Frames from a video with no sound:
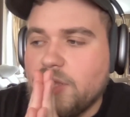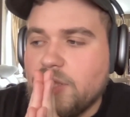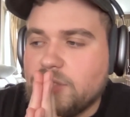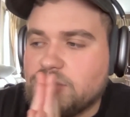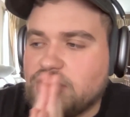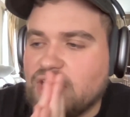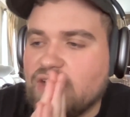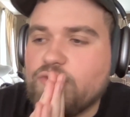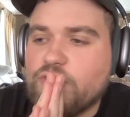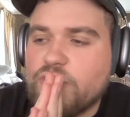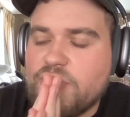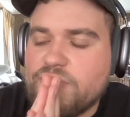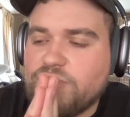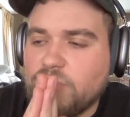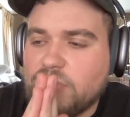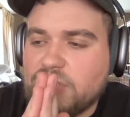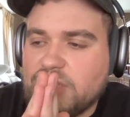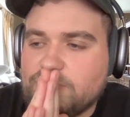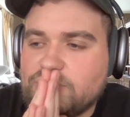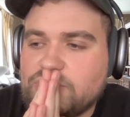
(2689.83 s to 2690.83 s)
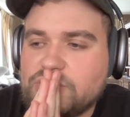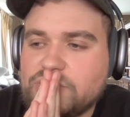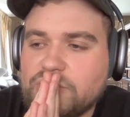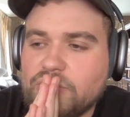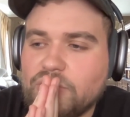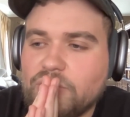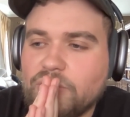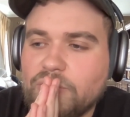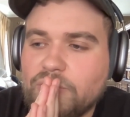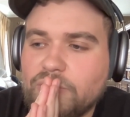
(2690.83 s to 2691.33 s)
Stuff where I feel like I'm
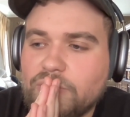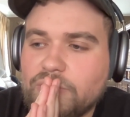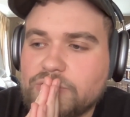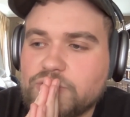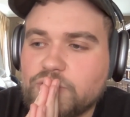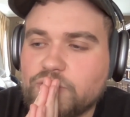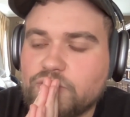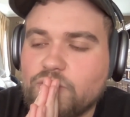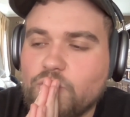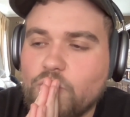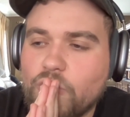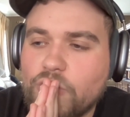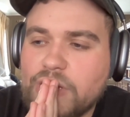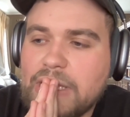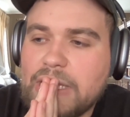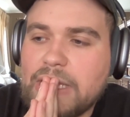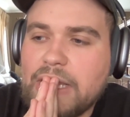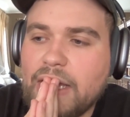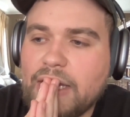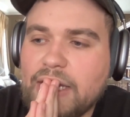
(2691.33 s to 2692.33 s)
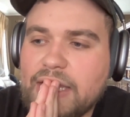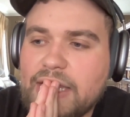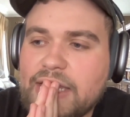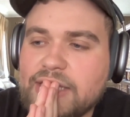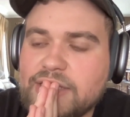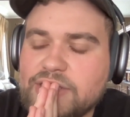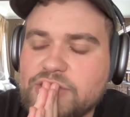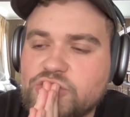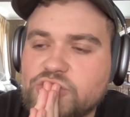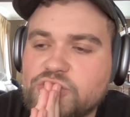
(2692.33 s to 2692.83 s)
still sort of working on
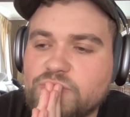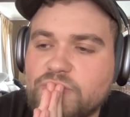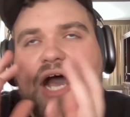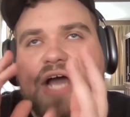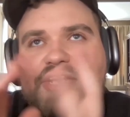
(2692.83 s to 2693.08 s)
is,